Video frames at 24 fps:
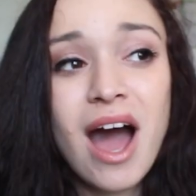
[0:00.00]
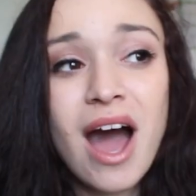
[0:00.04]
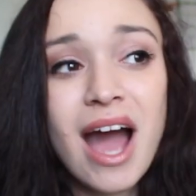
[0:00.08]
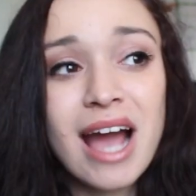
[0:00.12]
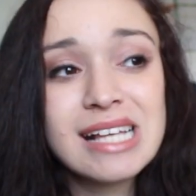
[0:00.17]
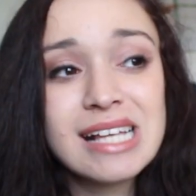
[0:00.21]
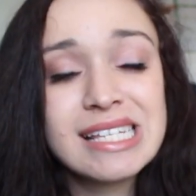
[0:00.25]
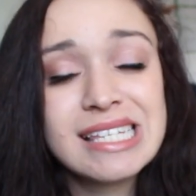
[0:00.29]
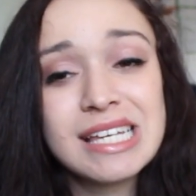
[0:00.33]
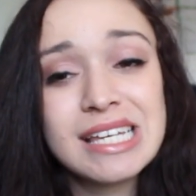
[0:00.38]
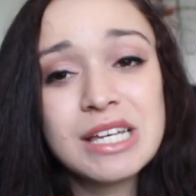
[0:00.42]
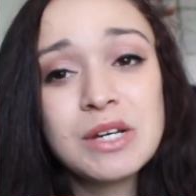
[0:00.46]

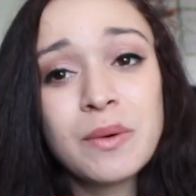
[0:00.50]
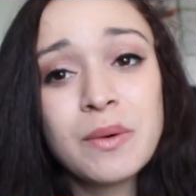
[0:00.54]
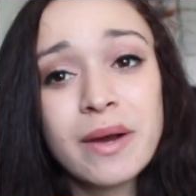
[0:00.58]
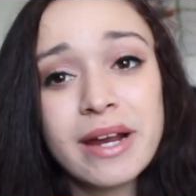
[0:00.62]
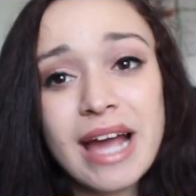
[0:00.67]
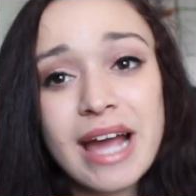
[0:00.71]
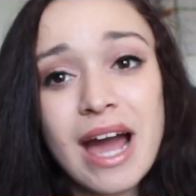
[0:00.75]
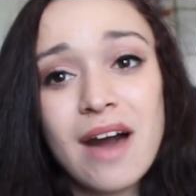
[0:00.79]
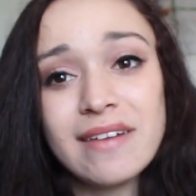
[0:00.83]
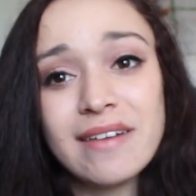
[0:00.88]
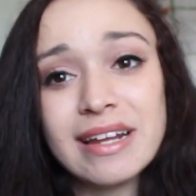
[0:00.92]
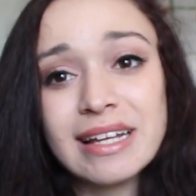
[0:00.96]
I say you
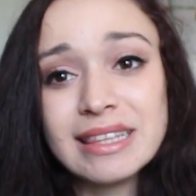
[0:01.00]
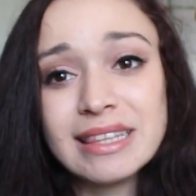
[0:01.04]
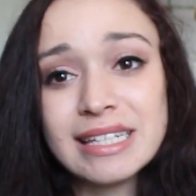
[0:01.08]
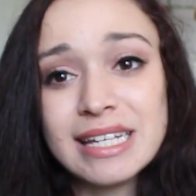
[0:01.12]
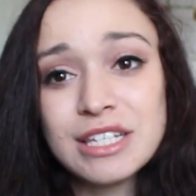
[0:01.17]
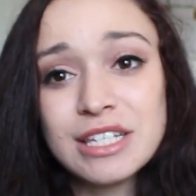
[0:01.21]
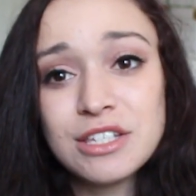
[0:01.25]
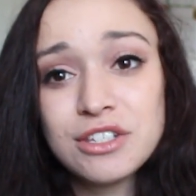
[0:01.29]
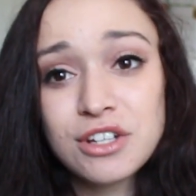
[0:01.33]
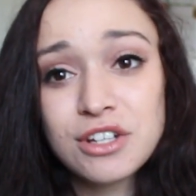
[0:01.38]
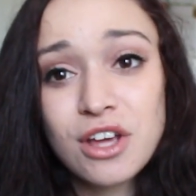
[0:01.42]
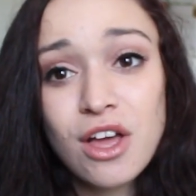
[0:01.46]
work out at
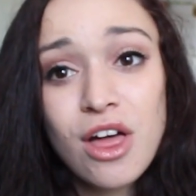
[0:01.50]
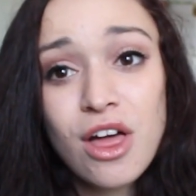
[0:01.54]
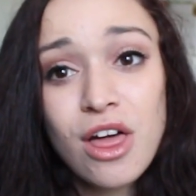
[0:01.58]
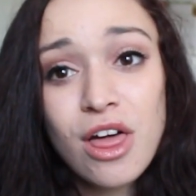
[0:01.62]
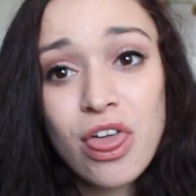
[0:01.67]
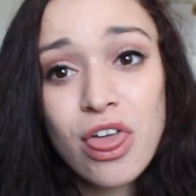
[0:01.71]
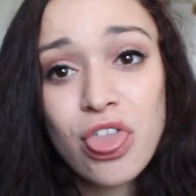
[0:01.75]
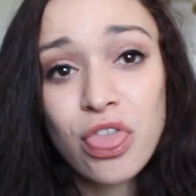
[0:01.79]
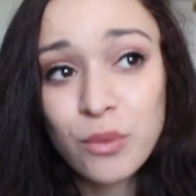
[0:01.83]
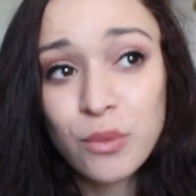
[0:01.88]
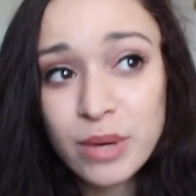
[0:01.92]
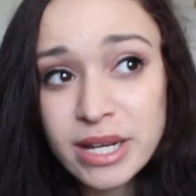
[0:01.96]
least
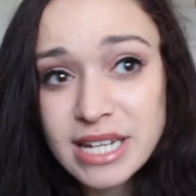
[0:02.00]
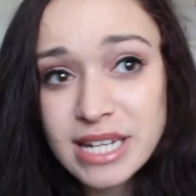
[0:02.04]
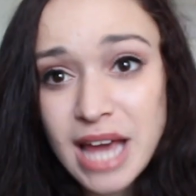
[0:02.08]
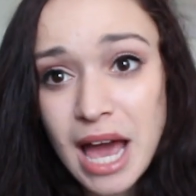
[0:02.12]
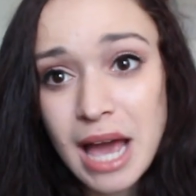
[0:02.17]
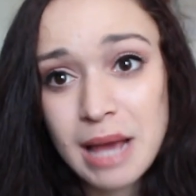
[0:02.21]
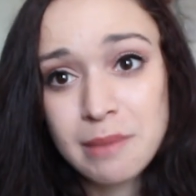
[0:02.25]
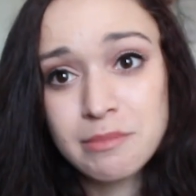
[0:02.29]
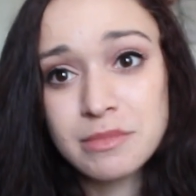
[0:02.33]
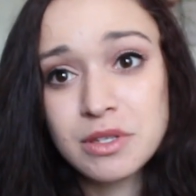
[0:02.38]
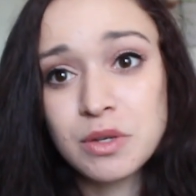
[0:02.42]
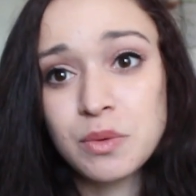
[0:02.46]
three
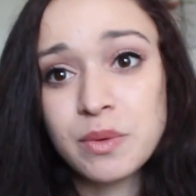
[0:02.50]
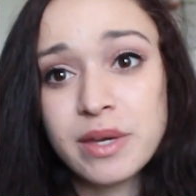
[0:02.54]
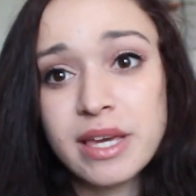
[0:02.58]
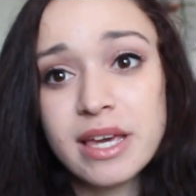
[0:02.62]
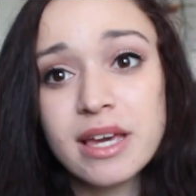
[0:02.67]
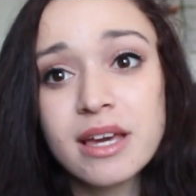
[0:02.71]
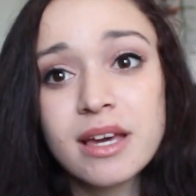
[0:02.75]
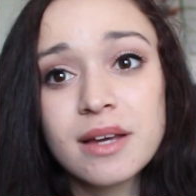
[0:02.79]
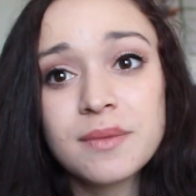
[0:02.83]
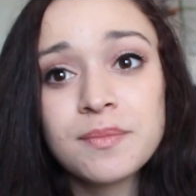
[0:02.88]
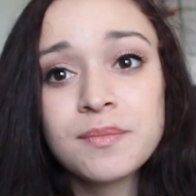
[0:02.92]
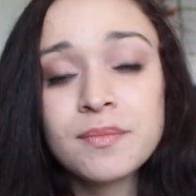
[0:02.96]
times a
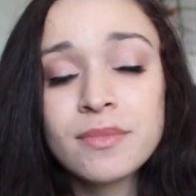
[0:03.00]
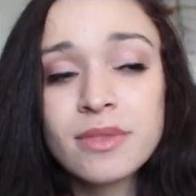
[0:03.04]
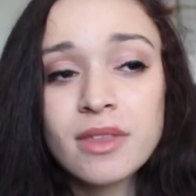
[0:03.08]
week